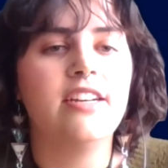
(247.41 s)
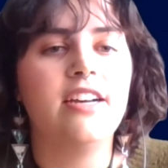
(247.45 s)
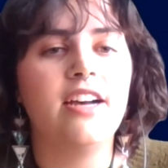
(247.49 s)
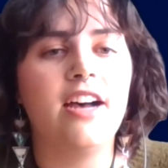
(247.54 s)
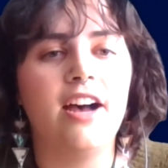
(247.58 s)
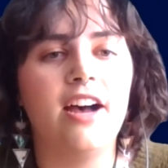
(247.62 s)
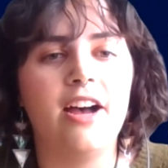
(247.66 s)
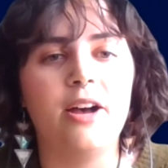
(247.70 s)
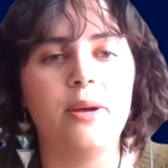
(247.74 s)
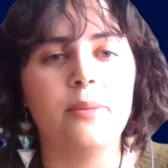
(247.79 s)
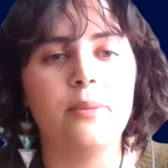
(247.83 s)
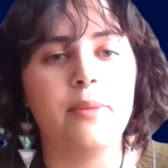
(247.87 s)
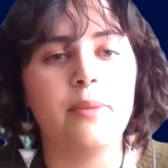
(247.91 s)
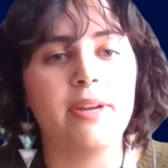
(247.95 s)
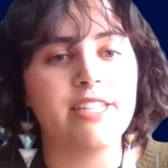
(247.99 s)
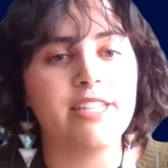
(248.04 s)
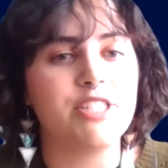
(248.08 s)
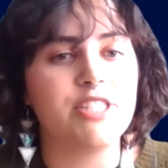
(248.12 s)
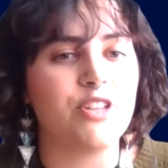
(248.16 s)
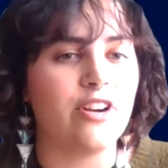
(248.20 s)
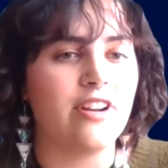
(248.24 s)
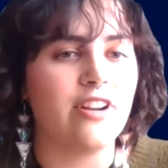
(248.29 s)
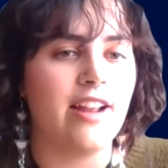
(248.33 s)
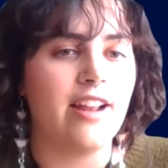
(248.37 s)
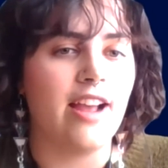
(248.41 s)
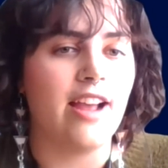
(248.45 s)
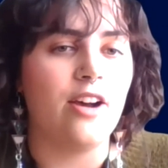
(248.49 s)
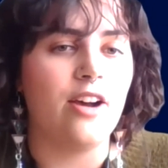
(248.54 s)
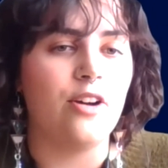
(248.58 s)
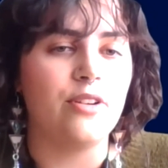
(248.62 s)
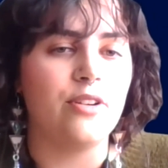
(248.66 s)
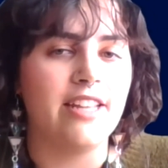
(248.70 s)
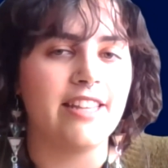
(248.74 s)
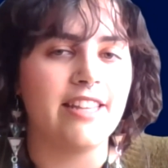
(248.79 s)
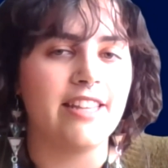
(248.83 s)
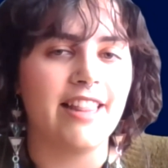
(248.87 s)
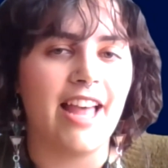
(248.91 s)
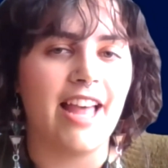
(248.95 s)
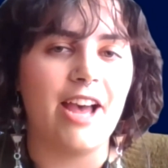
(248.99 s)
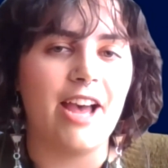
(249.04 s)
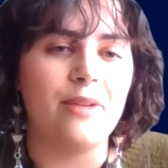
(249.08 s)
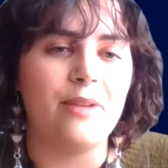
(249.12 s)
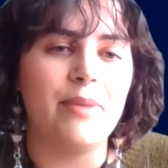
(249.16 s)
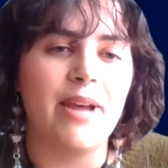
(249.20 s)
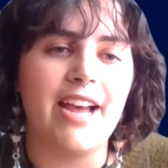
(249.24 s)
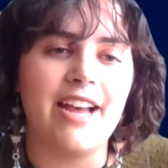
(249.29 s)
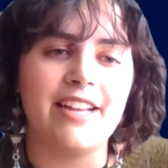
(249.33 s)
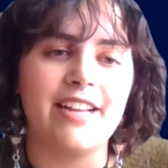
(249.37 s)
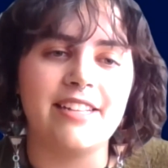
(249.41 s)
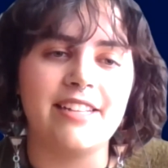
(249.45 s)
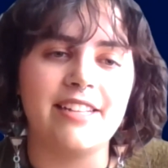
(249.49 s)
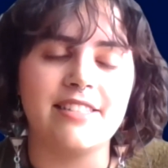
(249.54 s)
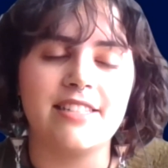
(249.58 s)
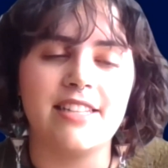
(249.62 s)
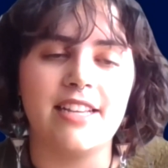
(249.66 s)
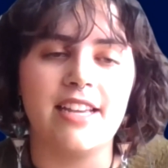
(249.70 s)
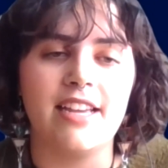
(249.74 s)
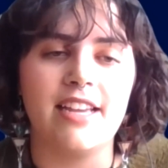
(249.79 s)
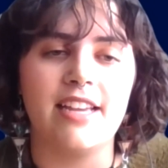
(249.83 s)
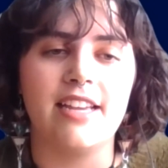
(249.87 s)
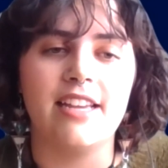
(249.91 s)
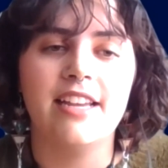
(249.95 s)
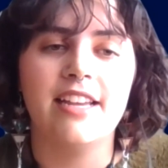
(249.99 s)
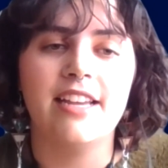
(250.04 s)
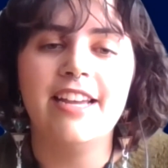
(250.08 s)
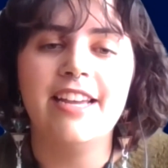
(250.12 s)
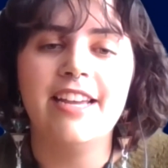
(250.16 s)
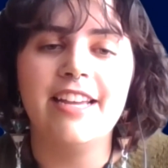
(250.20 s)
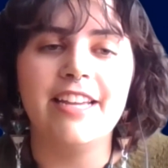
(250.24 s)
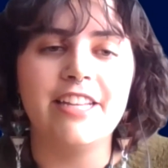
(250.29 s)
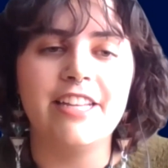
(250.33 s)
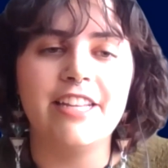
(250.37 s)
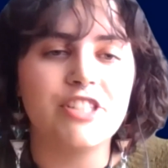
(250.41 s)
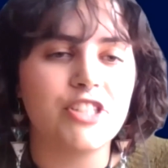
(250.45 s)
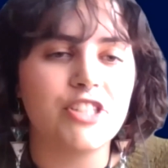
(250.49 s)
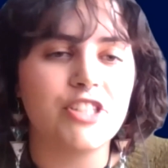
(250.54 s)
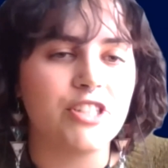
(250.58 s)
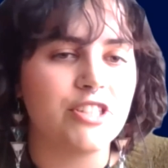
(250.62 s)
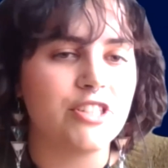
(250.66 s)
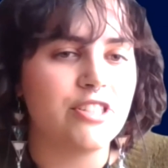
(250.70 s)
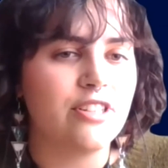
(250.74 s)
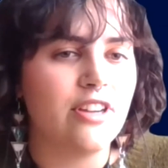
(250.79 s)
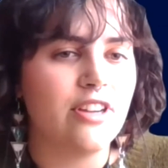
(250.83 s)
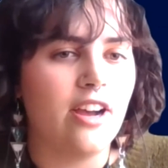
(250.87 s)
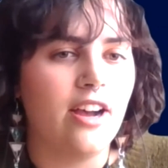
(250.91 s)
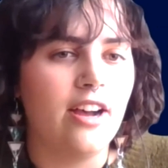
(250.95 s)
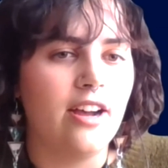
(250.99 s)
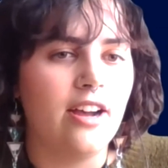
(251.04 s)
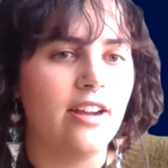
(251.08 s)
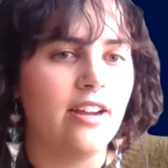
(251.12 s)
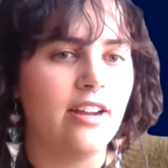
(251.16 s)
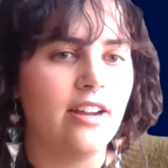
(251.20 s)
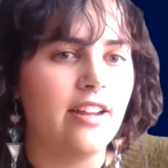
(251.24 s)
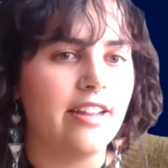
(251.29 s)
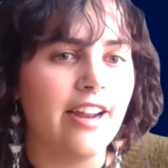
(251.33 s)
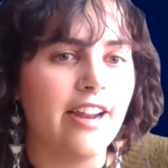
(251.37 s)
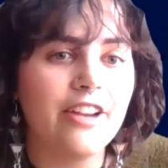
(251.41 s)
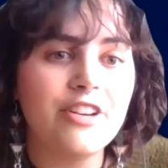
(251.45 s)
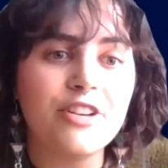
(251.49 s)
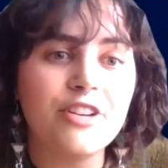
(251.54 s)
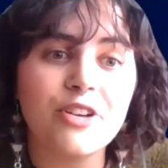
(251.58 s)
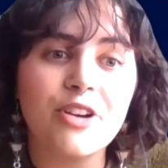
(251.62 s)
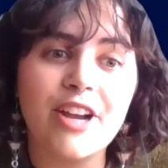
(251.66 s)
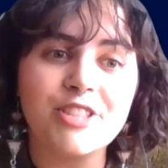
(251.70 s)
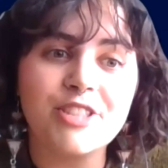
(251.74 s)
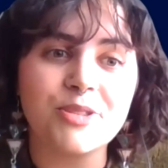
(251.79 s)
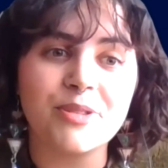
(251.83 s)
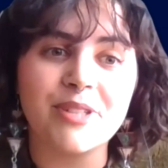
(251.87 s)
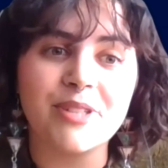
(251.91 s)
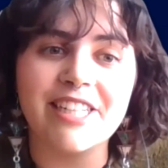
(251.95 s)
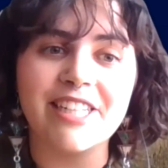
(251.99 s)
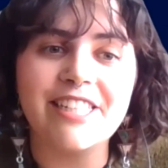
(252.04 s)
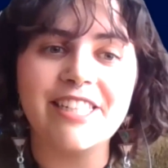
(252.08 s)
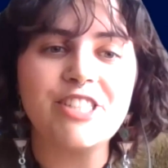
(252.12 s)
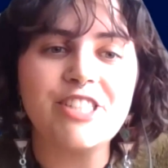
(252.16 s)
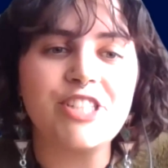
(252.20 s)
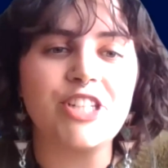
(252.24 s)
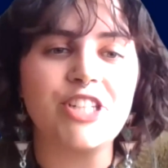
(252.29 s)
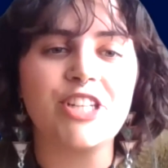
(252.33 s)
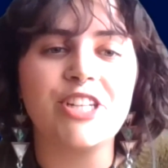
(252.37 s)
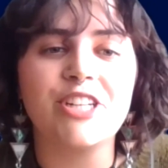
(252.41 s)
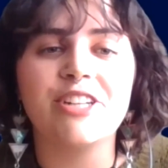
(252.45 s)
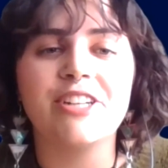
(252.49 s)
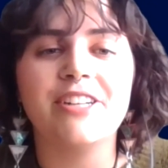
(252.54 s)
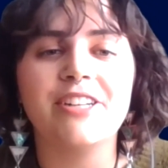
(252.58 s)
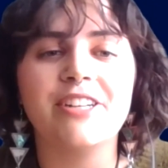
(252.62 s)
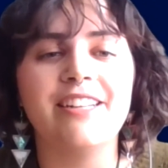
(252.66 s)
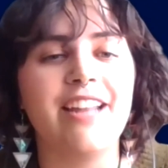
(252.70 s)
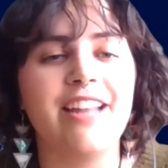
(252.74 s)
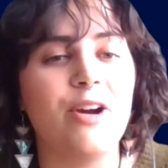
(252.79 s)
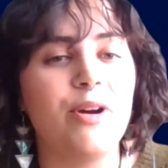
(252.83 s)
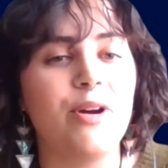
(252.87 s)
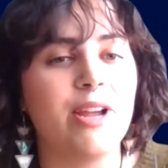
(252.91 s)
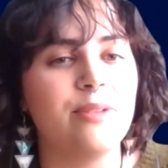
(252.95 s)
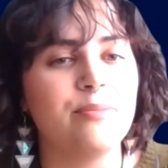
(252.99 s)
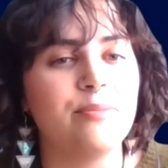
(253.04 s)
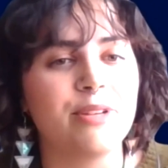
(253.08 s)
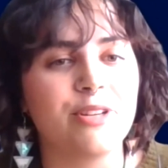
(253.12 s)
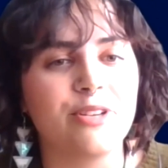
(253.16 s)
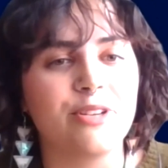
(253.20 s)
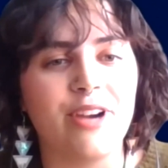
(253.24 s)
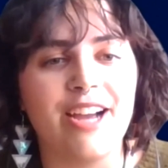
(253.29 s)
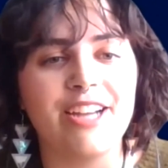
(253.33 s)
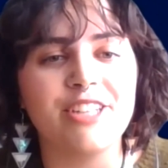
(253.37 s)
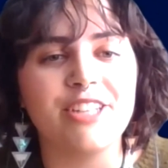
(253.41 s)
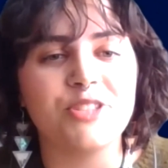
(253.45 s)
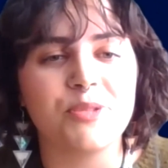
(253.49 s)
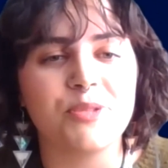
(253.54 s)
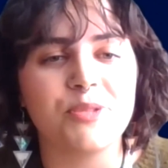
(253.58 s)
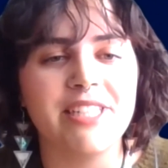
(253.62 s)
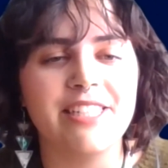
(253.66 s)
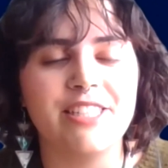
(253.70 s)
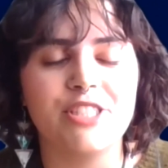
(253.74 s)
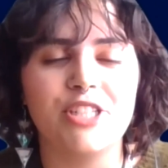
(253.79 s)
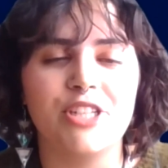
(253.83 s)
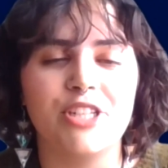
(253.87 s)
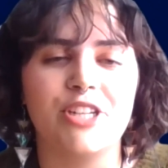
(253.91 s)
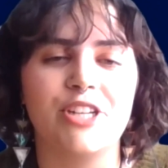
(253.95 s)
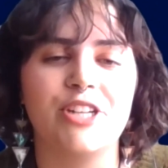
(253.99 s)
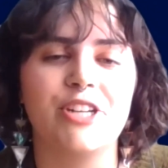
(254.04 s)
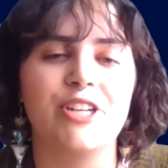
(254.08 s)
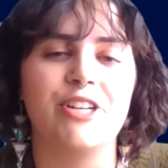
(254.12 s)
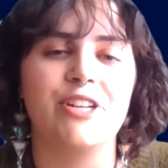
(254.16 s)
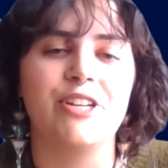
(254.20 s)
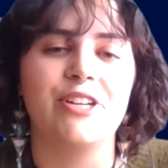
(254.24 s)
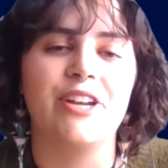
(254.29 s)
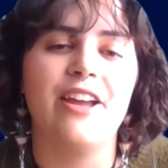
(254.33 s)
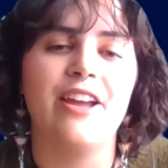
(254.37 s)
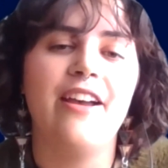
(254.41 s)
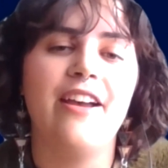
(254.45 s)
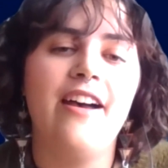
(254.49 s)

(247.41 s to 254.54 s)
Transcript: I started out in the lab as an undergraduate intern, and now I am a graduate intern.